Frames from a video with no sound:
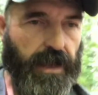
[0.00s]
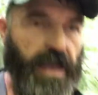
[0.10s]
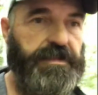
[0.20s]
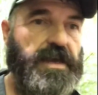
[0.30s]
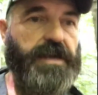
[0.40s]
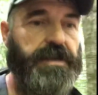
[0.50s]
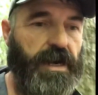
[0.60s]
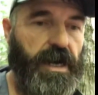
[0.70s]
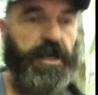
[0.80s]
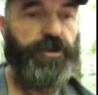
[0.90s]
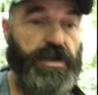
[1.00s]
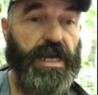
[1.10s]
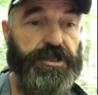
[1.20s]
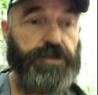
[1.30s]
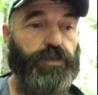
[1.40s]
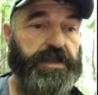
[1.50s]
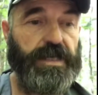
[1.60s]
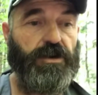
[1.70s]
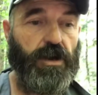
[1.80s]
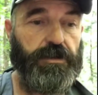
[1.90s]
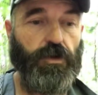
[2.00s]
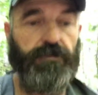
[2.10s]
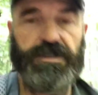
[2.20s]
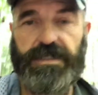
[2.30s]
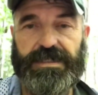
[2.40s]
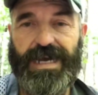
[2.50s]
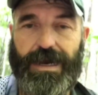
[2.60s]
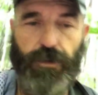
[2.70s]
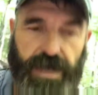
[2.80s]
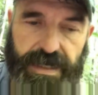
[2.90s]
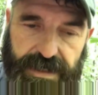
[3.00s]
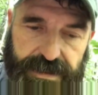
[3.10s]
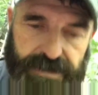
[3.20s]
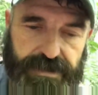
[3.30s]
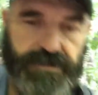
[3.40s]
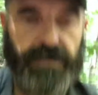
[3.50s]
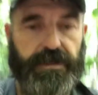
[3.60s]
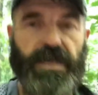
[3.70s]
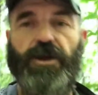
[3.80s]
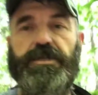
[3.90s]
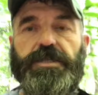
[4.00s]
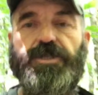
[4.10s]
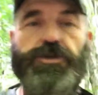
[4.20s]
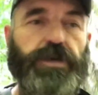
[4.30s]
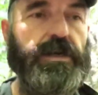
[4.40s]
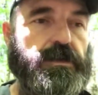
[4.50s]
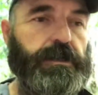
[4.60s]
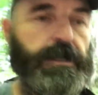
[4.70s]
And then you catch what they call the Overseas Highways, the Heritage Trail,